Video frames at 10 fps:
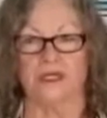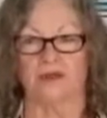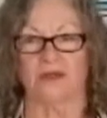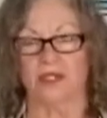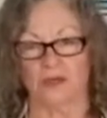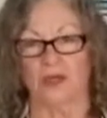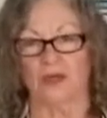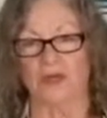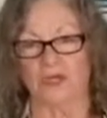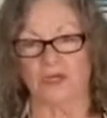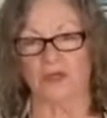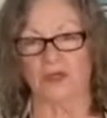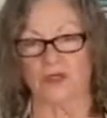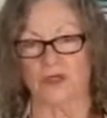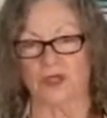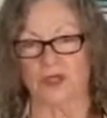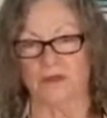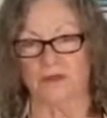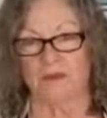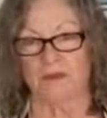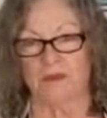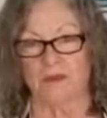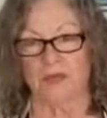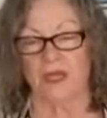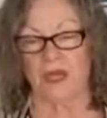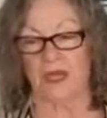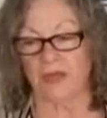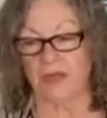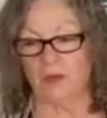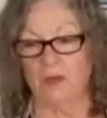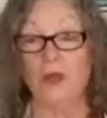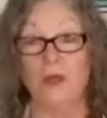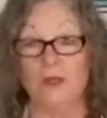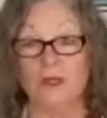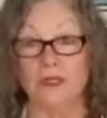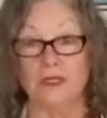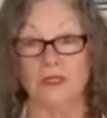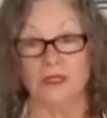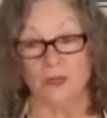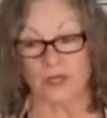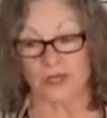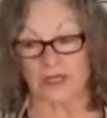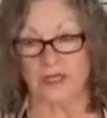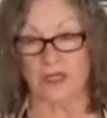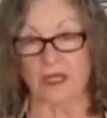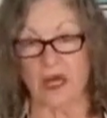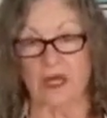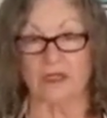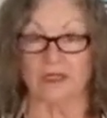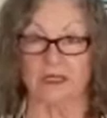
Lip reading: of it, is what creates the urgency. And the appointment is what gets the clock